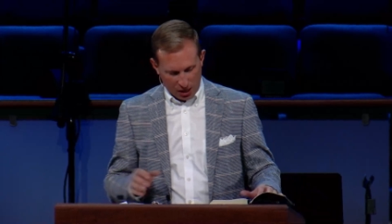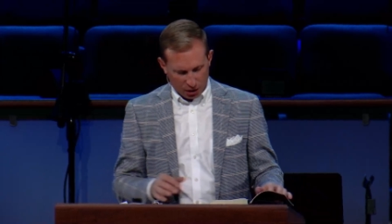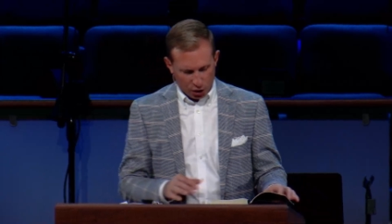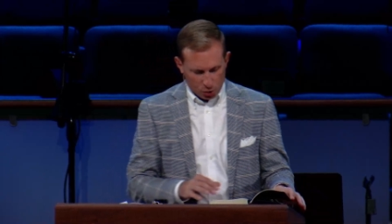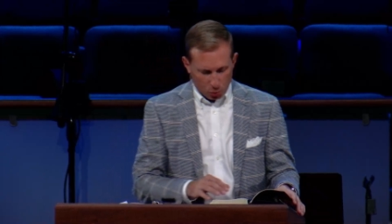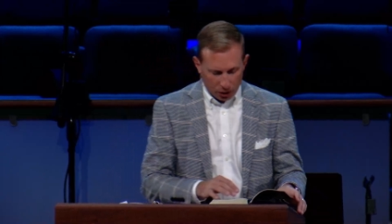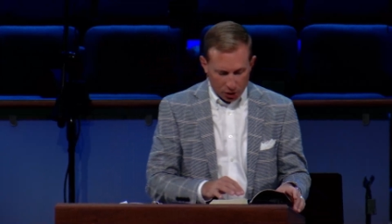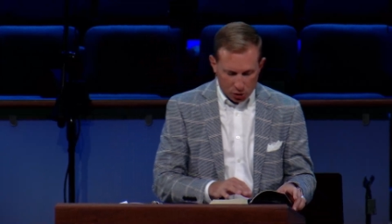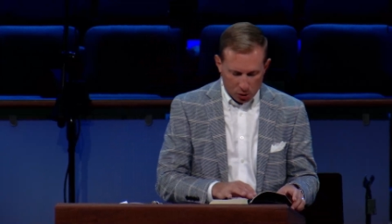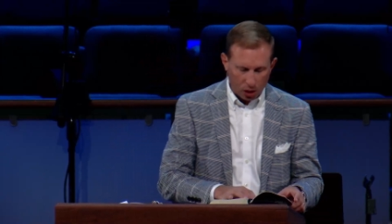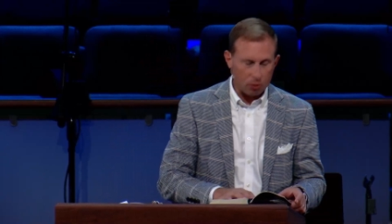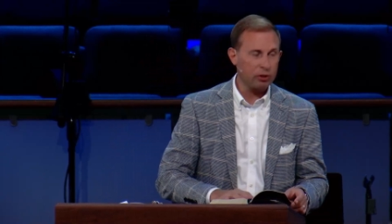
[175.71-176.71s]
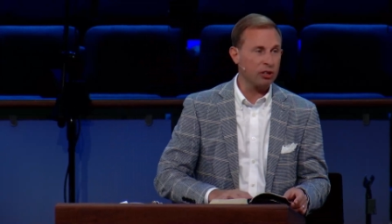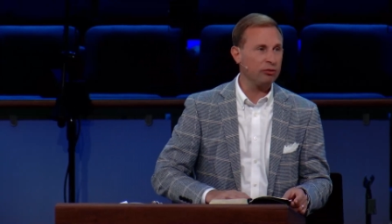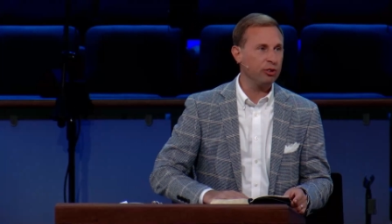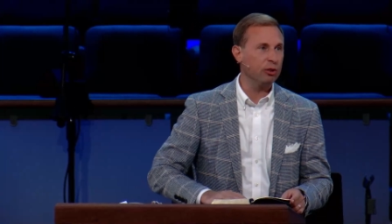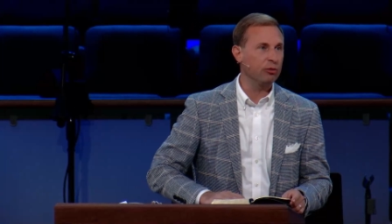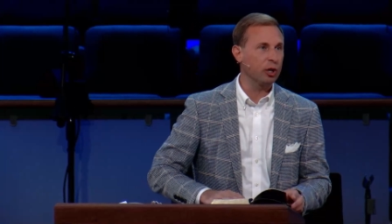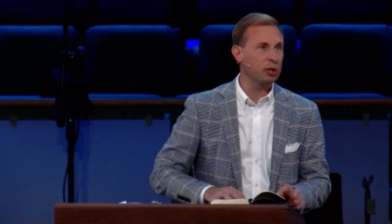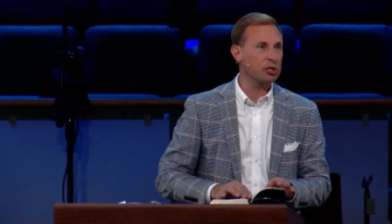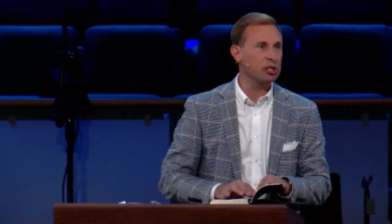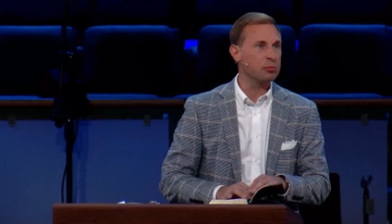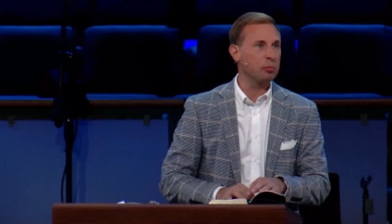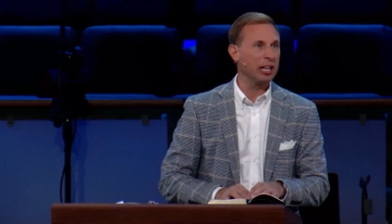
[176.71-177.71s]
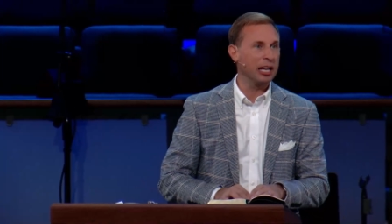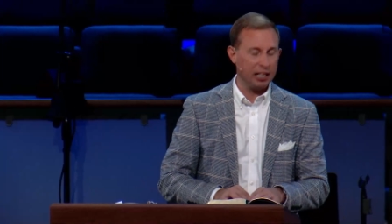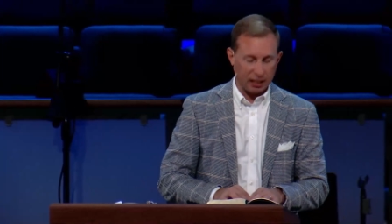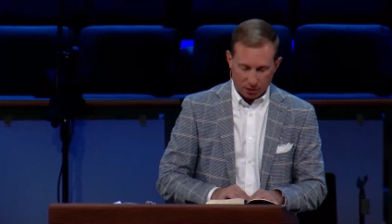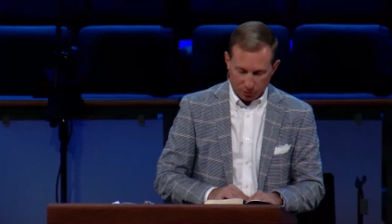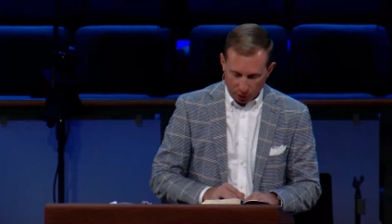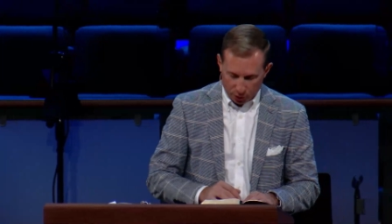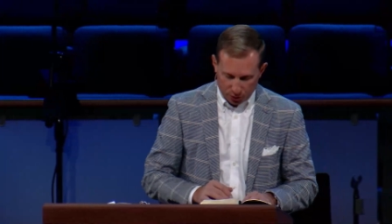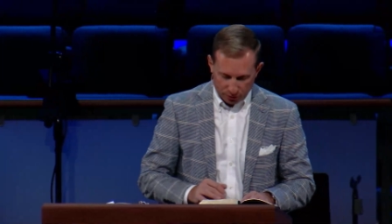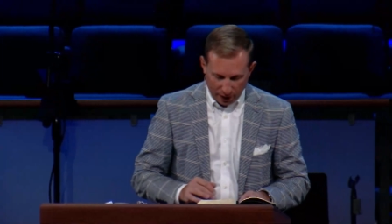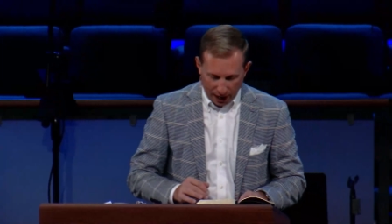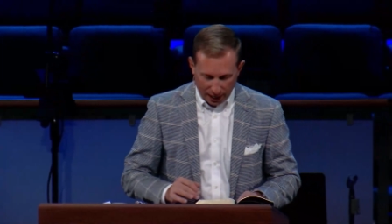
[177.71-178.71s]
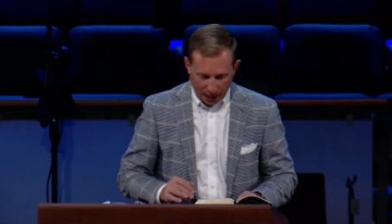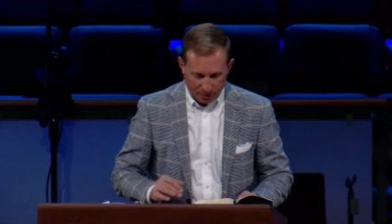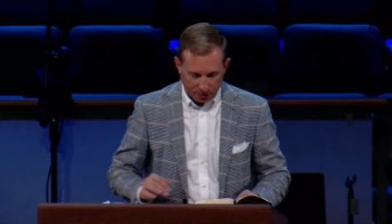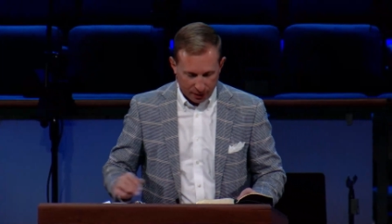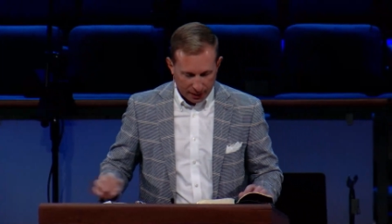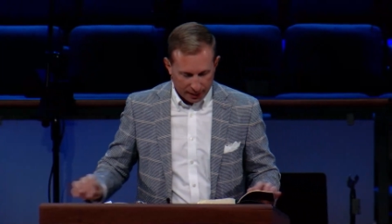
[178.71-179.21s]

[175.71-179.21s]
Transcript: Just want to start with a few verses beginning in verse 5